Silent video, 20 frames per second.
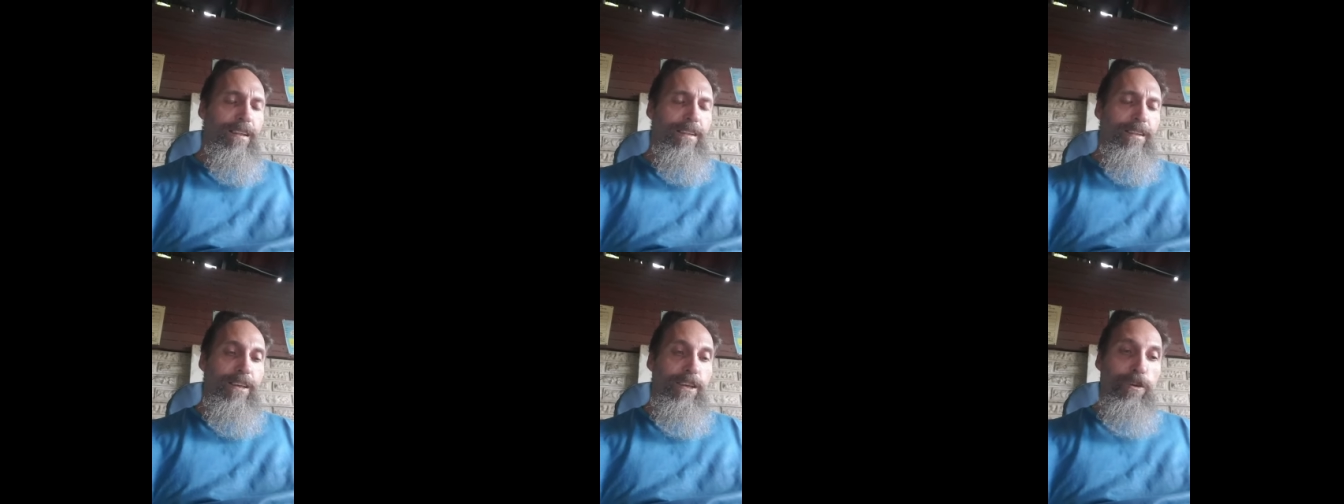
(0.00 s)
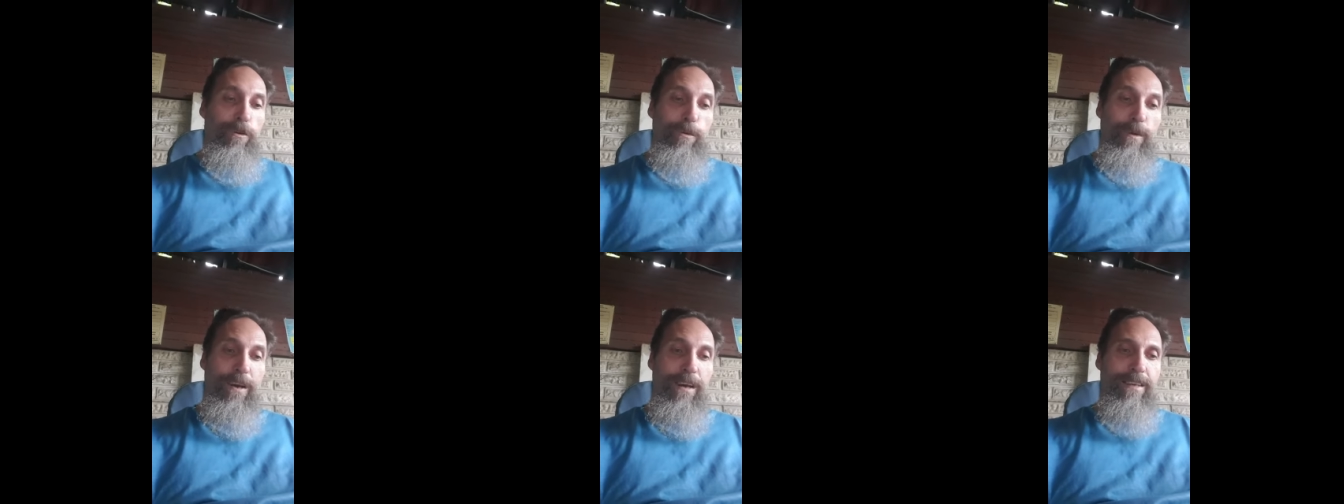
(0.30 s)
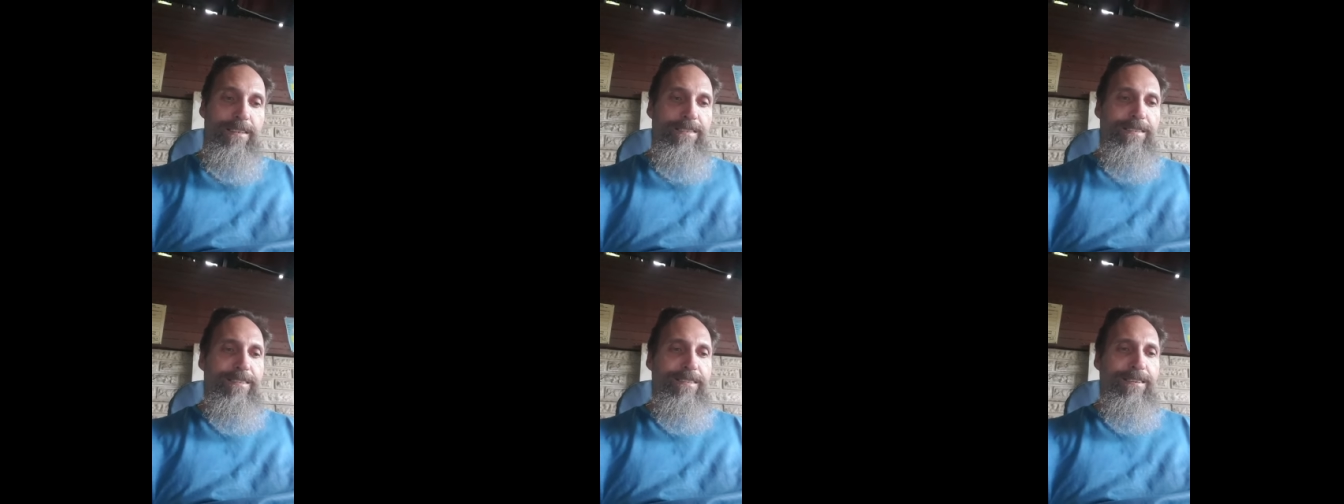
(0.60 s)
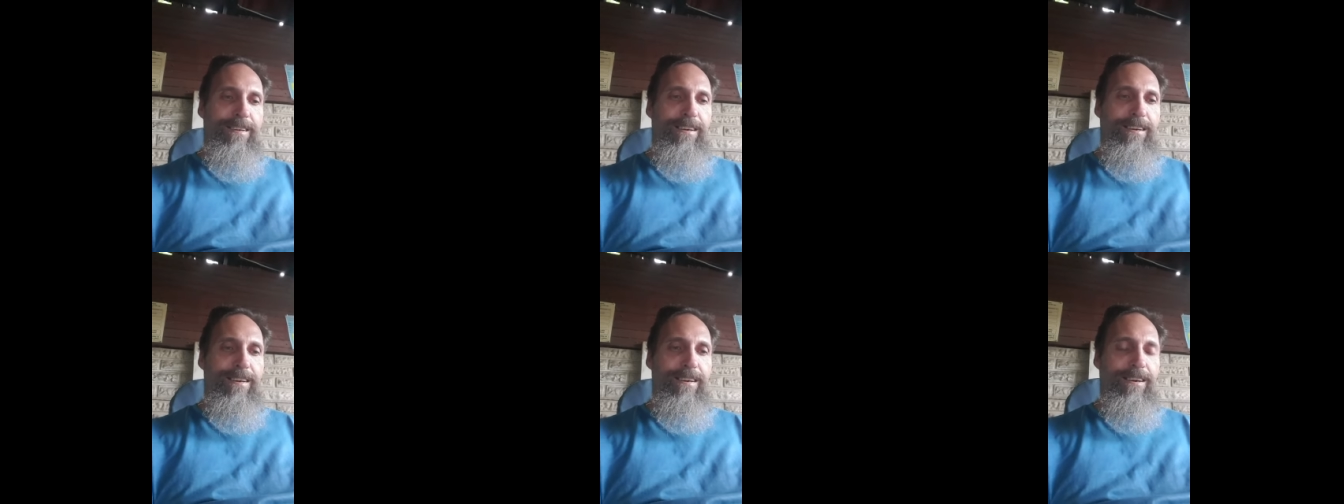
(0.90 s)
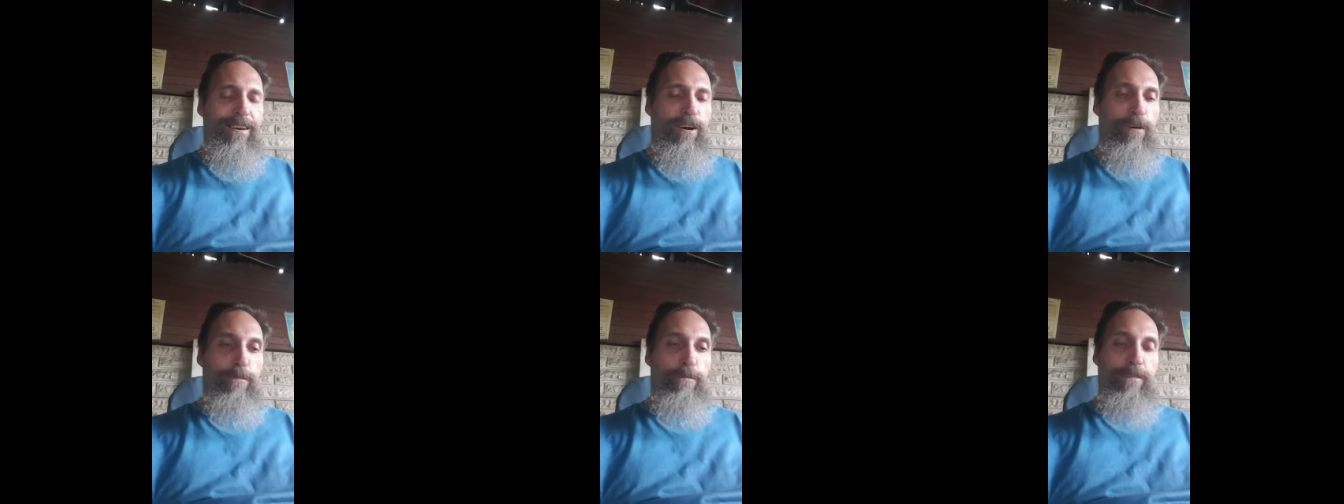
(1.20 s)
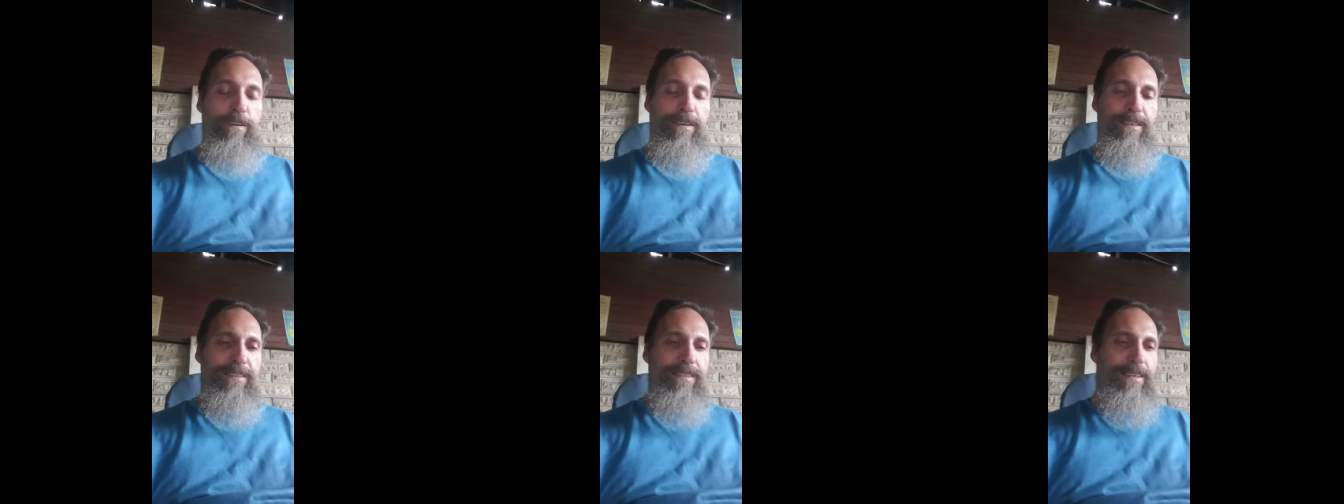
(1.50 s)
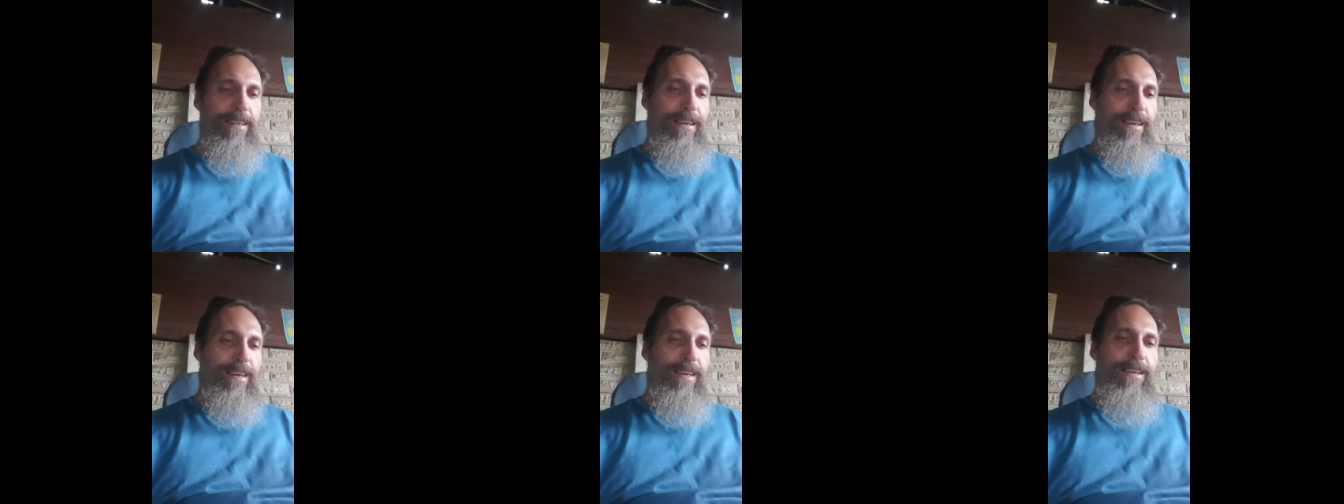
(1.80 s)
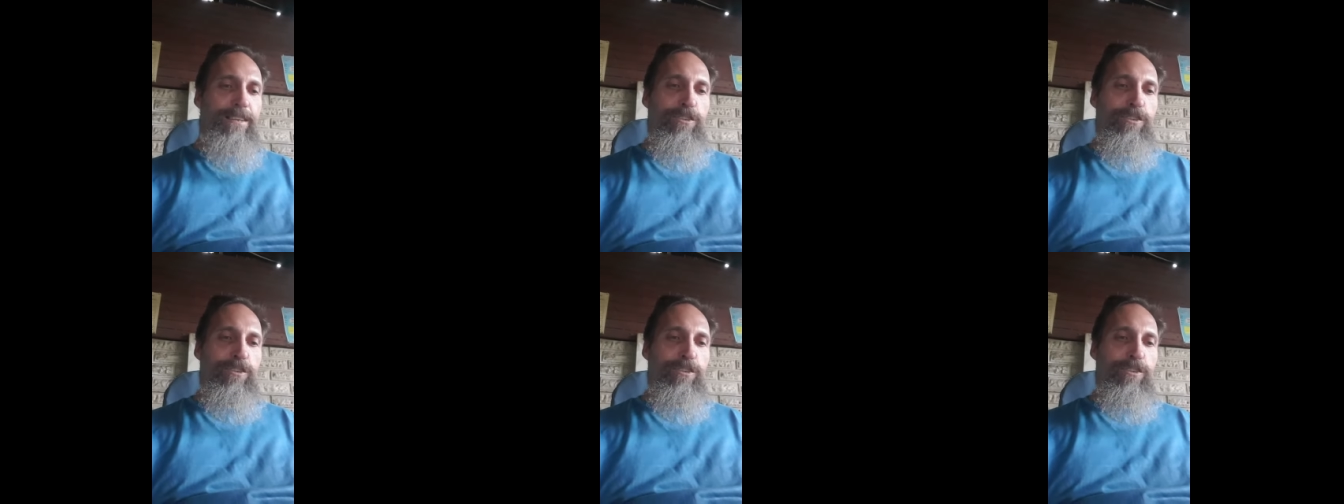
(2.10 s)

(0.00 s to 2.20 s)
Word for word: The US, obviously,